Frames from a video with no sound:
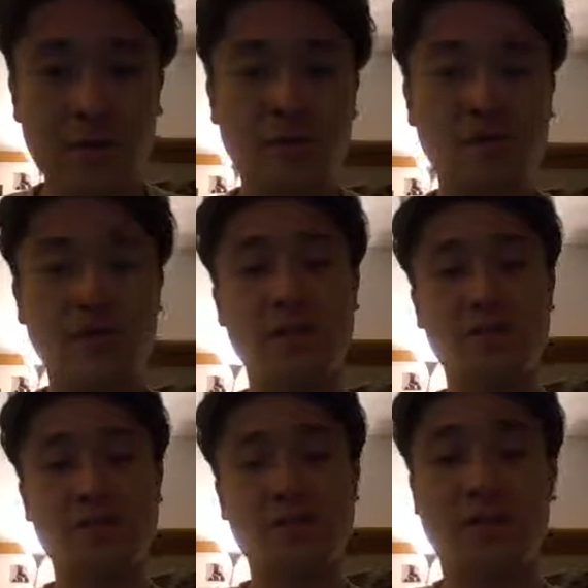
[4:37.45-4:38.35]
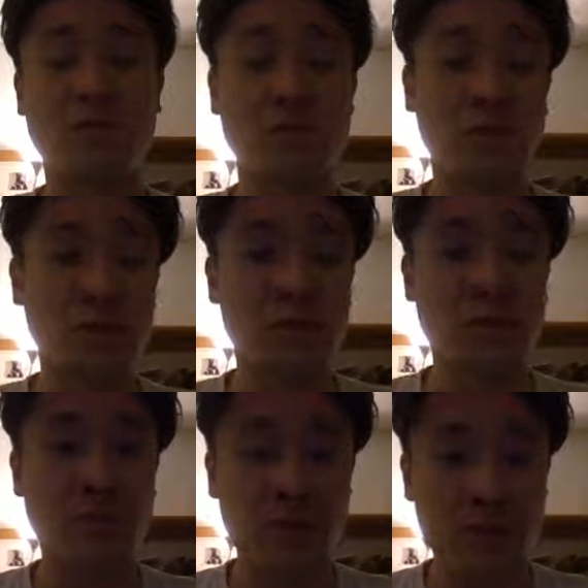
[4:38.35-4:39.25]
Let's see if it works. I'm
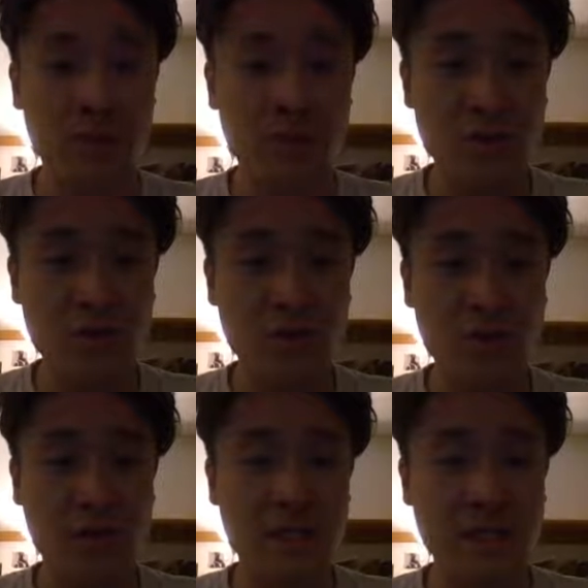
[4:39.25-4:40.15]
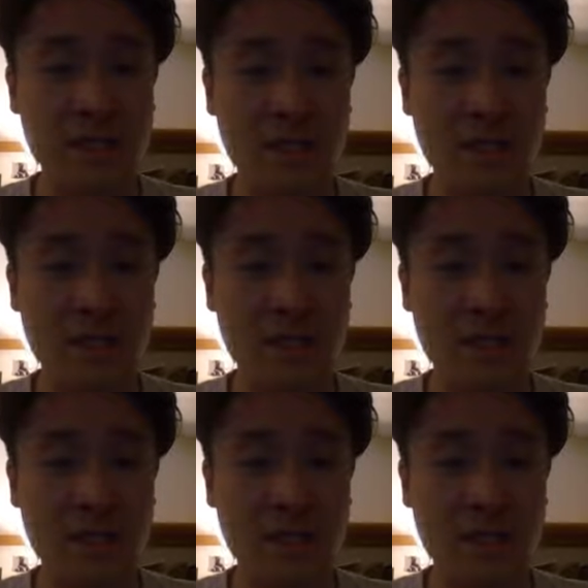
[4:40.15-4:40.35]
not that sure, but let's see.